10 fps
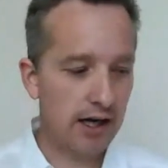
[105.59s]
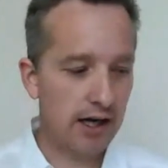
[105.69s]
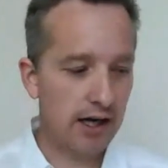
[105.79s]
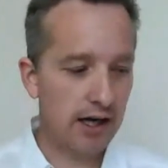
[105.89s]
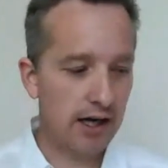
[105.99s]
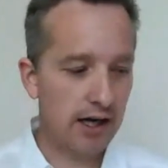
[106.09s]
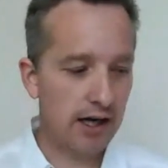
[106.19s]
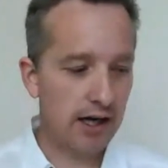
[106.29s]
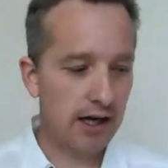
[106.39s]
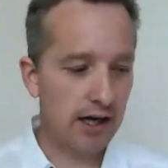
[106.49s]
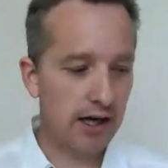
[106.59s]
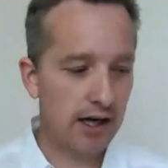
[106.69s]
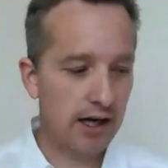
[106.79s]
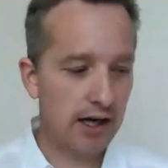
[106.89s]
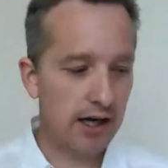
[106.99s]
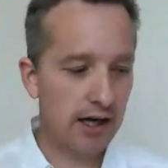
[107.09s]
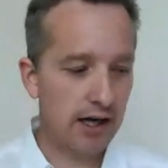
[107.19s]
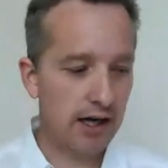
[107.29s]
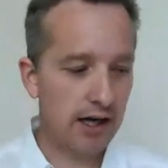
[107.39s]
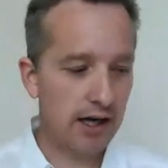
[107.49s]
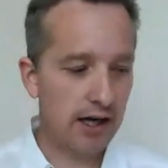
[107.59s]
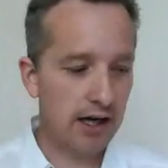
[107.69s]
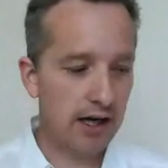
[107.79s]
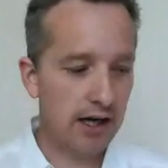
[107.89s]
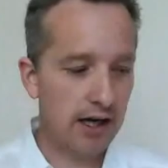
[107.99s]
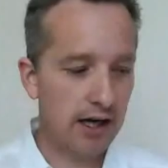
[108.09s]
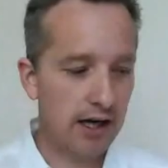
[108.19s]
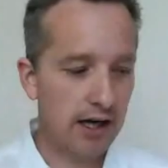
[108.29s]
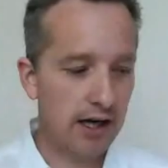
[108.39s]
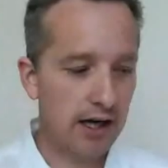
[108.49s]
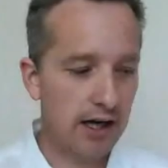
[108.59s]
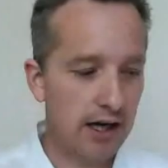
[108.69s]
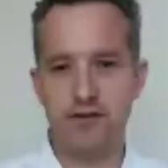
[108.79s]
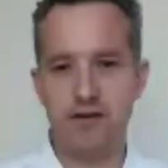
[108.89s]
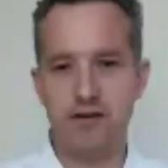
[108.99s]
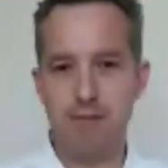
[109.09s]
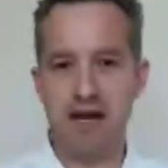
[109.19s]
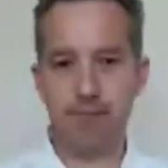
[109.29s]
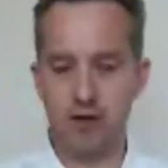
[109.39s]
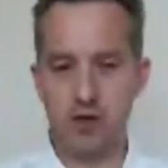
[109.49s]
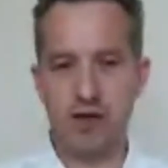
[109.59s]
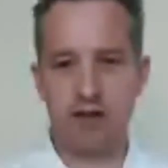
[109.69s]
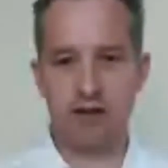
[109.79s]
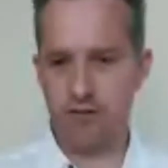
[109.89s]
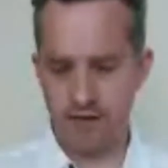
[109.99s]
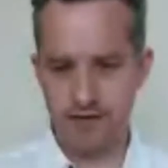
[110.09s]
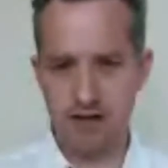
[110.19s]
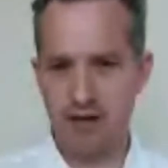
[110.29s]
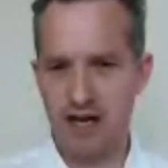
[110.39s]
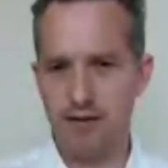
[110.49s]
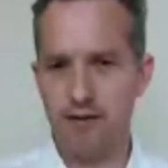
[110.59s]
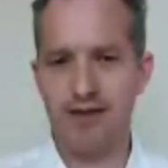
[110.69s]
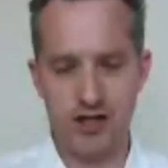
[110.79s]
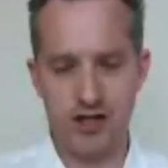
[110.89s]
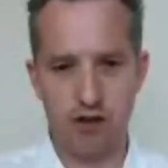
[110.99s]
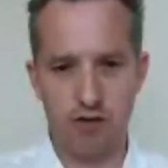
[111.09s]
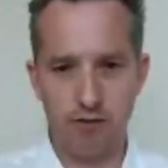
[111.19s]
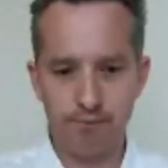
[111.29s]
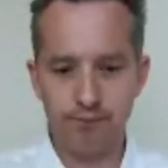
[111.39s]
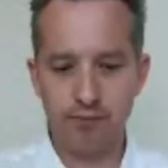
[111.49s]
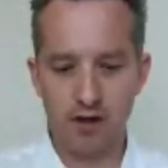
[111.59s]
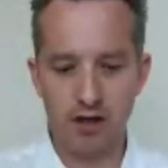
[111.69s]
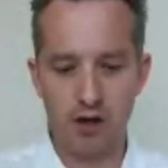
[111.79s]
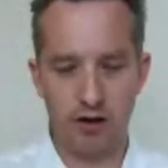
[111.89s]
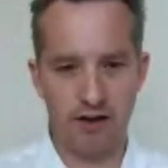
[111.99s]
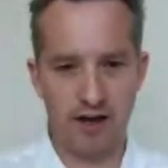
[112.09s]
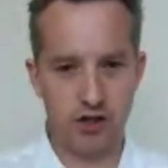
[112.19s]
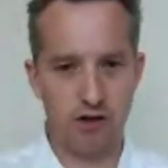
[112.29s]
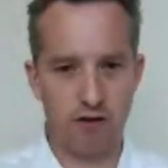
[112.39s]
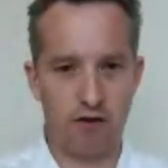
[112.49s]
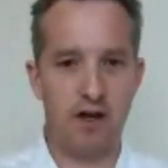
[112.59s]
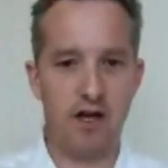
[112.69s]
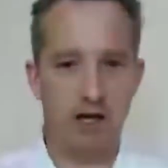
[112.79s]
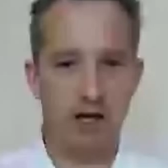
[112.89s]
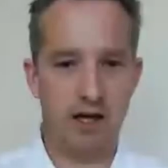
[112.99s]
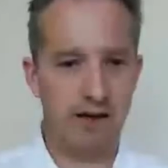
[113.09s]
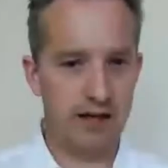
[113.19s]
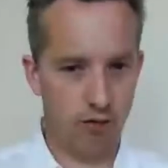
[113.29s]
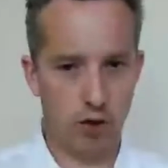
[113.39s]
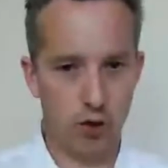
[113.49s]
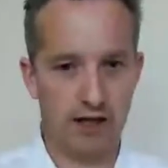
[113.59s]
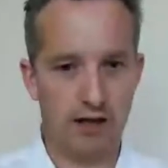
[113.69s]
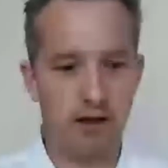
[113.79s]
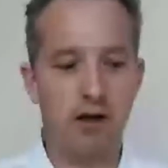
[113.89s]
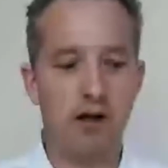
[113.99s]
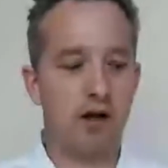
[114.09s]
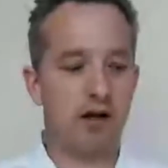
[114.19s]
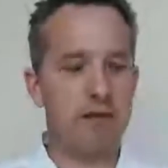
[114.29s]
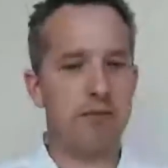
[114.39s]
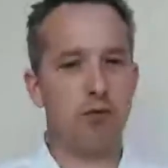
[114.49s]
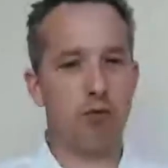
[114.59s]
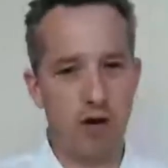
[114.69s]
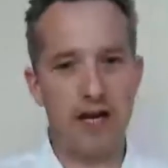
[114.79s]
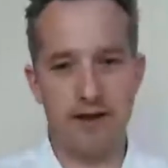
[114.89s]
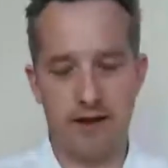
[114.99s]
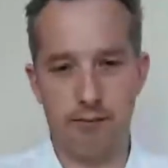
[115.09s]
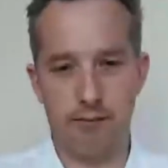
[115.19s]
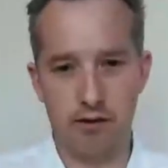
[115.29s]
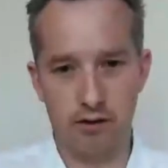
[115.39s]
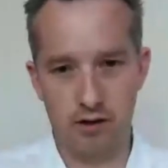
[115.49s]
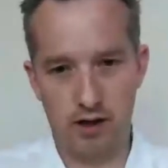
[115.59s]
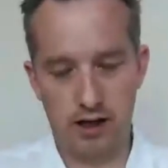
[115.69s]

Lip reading: So what I'm doing here is a really simple, so these 15-minute, if you're doing these 15-minute sessions, yoga sessions that you're recording, keep them really simple.